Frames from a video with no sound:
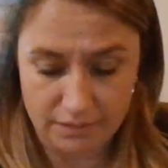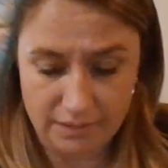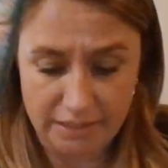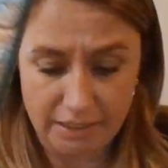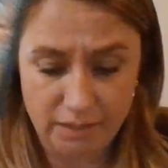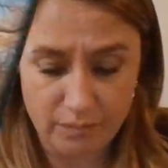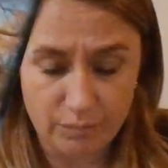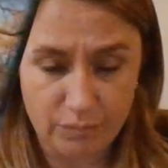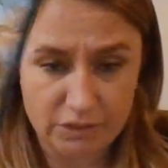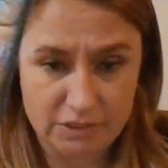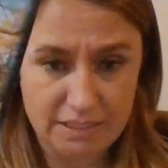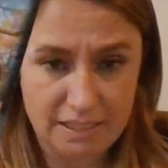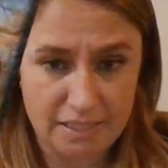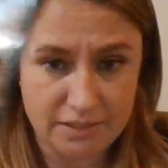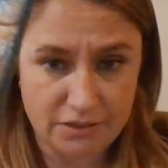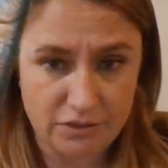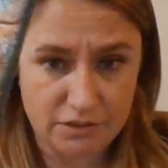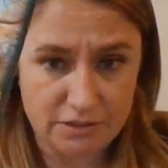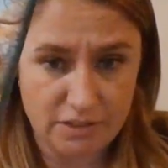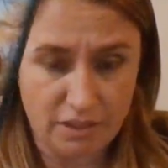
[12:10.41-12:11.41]
Need to
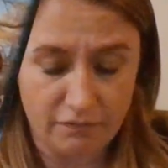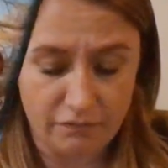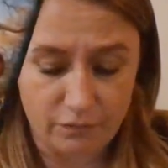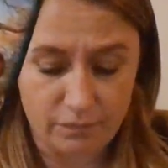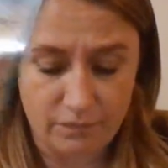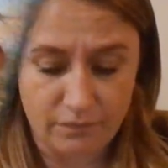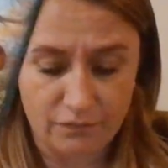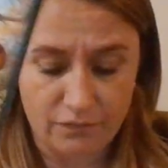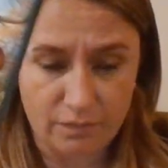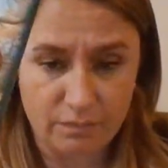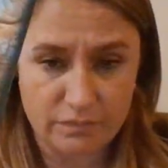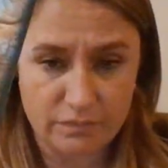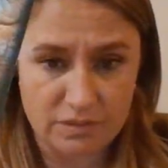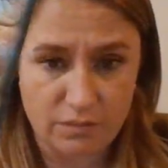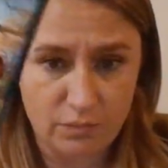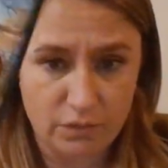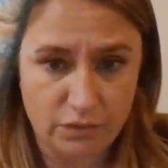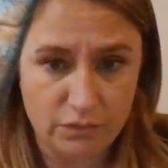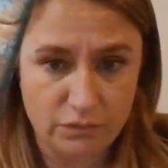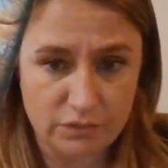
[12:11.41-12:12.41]
protect yourself from
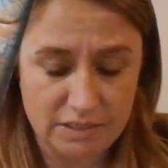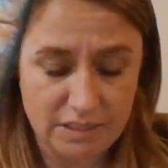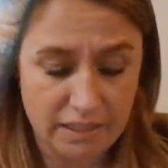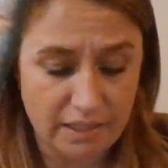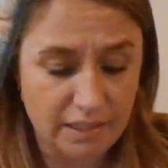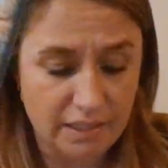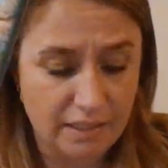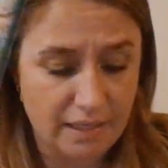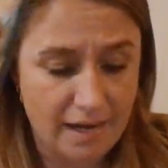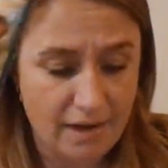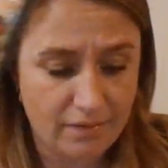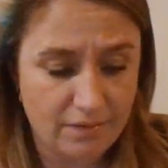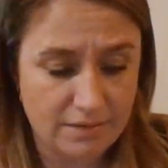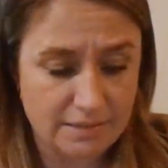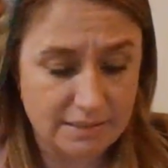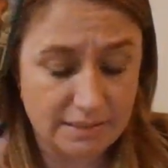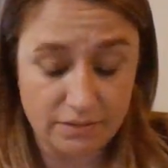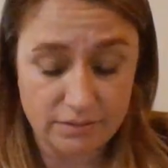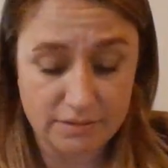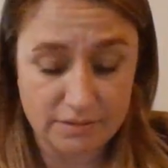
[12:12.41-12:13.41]
someone who's sneaky.
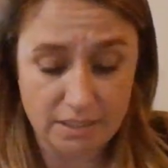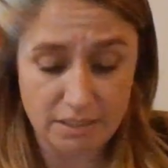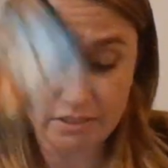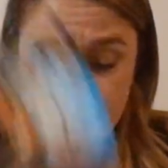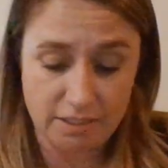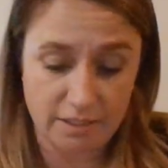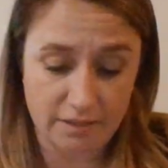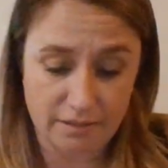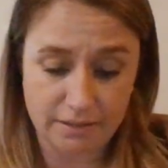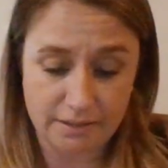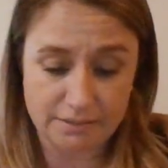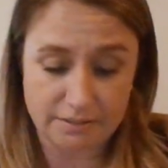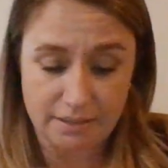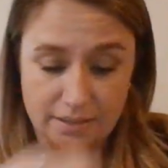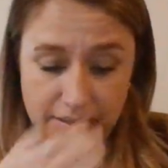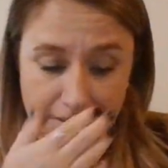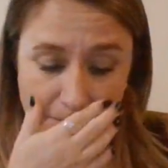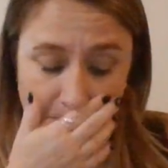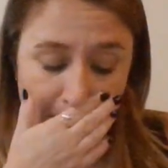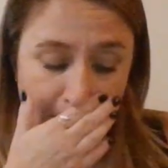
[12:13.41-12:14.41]
Aries, Leo, Sagittarius
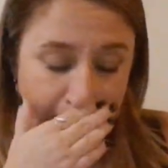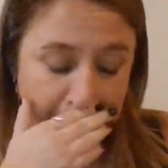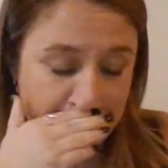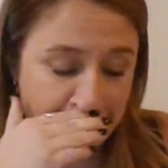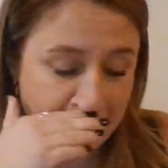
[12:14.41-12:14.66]
again.